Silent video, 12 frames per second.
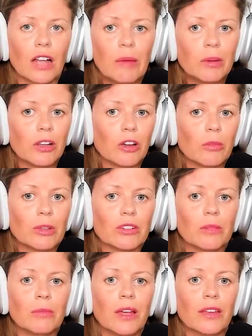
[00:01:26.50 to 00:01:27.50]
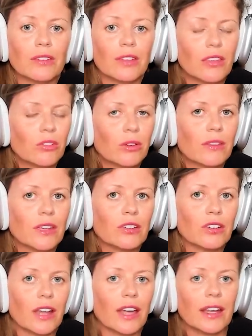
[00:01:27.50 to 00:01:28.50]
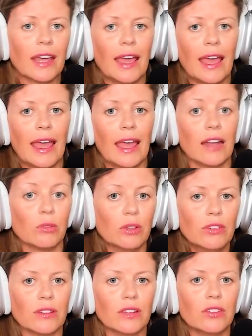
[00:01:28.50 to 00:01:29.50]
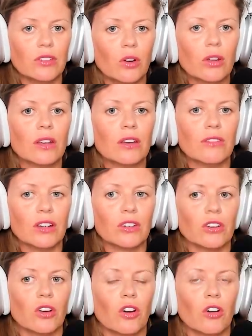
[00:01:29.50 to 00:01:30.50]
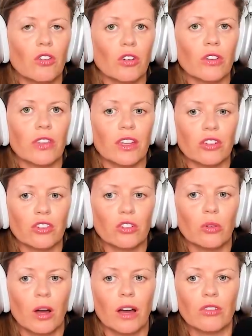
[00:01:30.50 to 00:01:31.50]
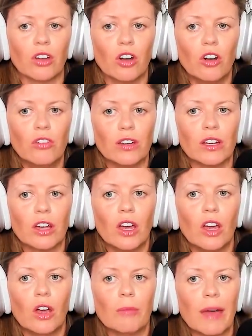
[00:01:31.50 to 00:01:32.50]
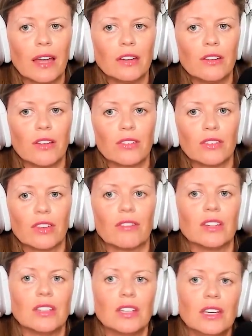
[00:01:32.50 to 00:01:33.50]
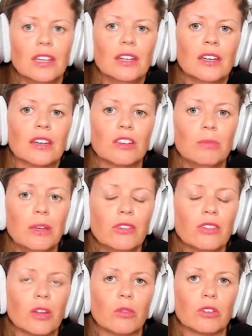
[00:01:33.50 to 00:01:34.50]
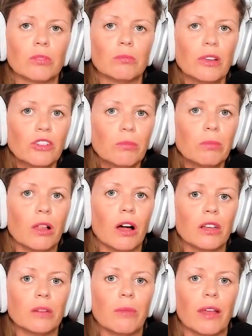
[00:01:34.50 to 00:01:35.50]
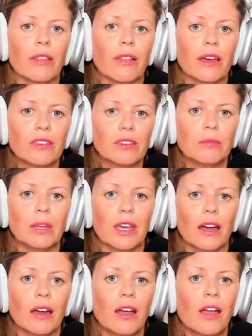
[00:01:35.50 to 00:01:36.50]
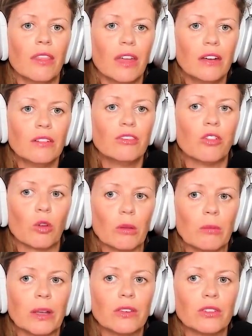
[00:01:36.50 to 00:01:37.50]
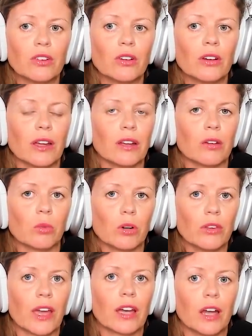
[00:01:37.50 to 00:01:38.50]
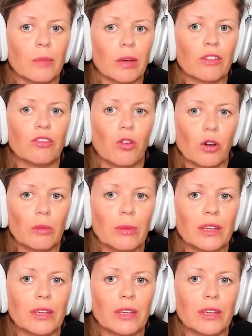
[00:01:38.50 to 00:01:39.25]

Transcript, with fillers: climate alarmism, censoring the internet, and recently stoking division over the issue of COVID. Back in 2017 in a speech that was much applauded by the legacy media. Then Foreign Minister and World Economic Forum